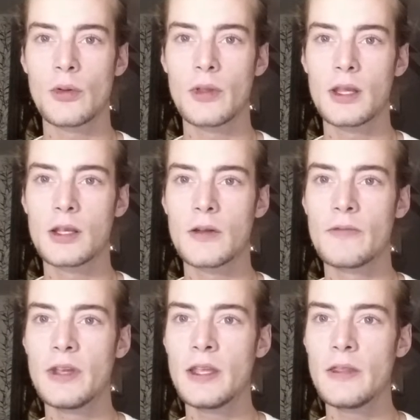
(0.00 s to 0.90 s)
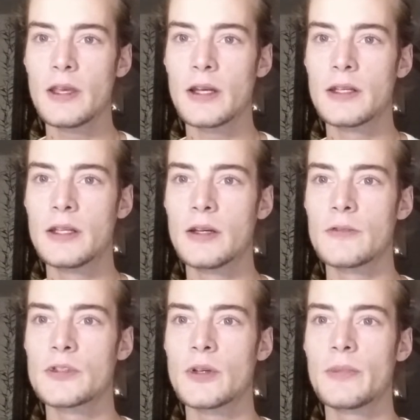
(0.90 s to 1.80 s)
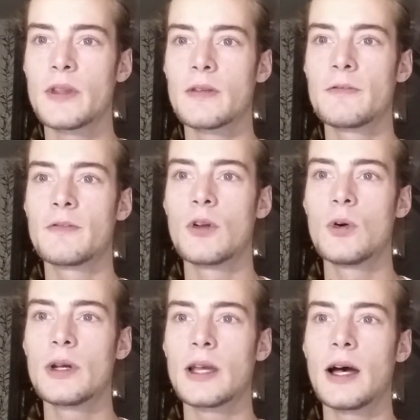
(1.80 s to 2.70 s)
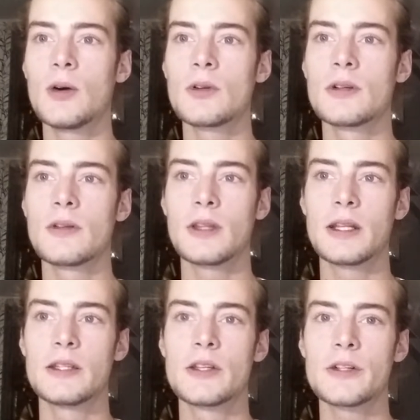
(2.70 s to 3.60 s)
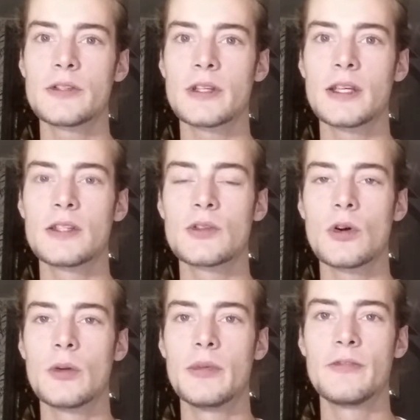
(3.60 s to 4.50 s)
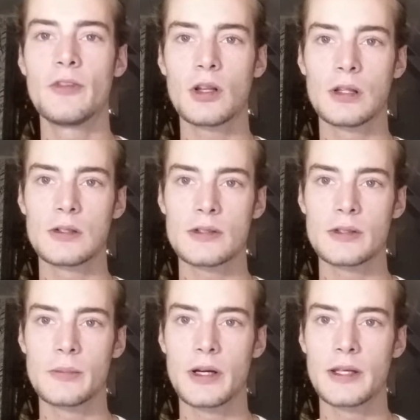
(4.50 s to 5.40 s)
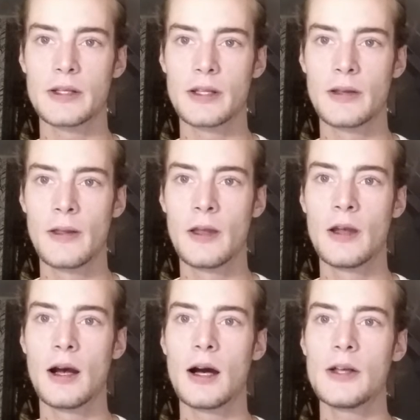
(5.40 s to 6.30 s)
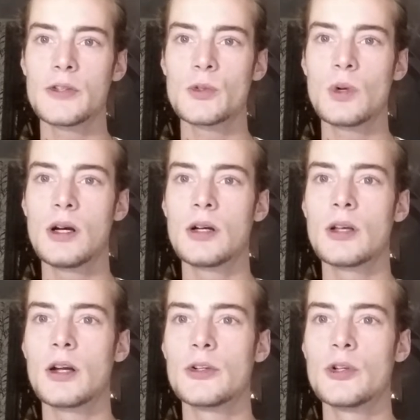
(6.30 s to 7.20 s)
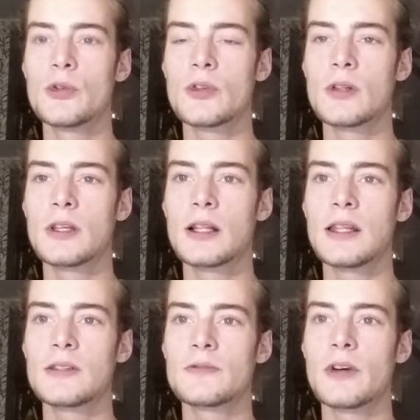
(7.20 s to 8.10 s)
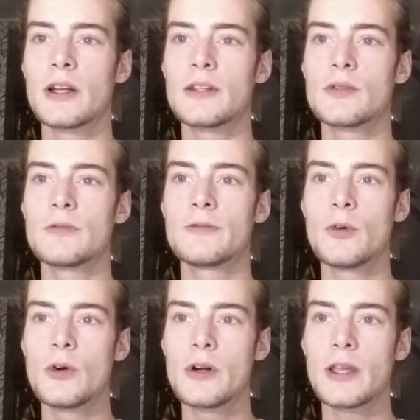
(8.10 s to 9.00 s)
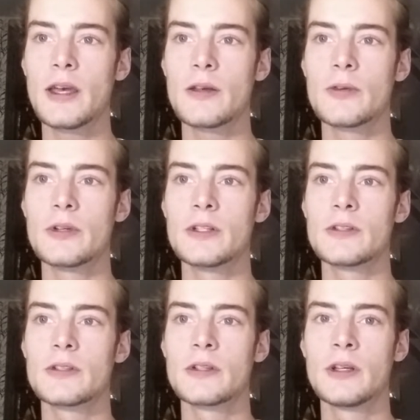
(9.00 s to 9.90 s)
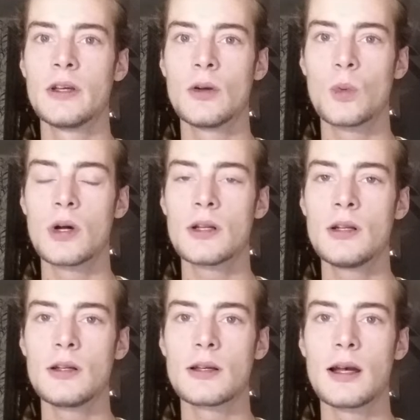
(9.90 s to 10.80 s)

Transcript: They convey the idea of something flowing out that intoxicates or befuddles the mind. Āsava are usually classified into four categories. 1.